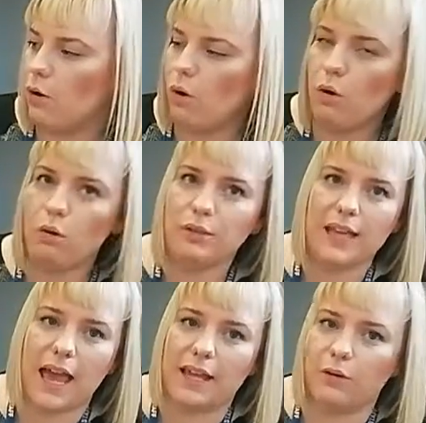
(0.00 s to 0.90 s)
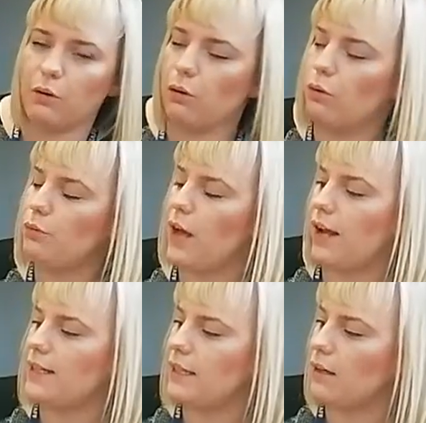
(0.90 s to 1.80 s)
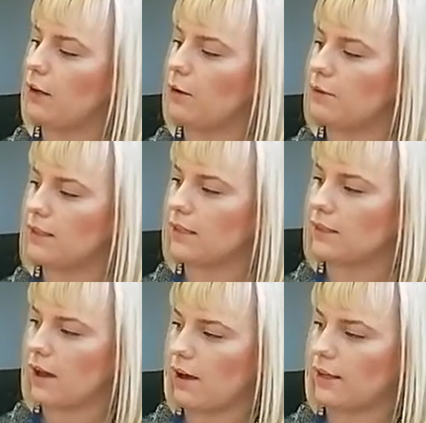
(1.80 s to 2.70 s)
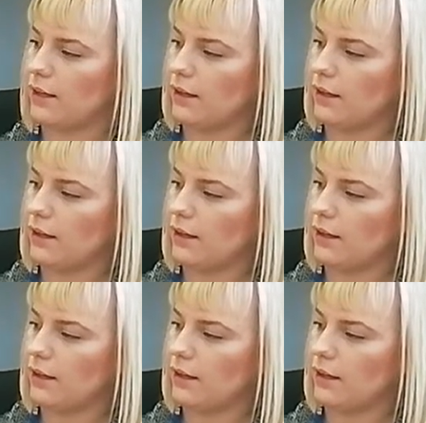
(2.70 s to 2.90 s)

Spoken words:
All day and all night it glowed in the sky.